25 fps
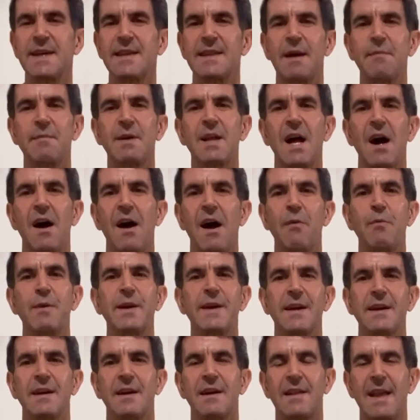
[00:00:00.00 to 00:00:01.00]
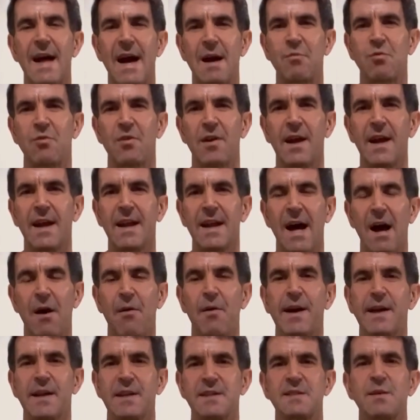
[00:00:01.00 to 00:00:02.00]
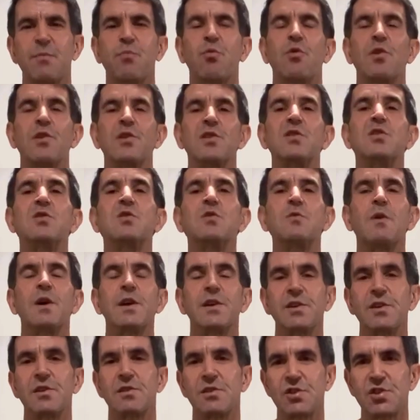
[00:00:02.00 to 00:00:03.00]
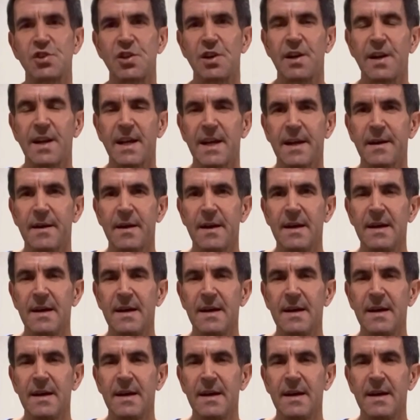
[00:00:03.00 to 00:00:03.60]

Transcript: Let me know how we can collaborate, how I can support you on your journey.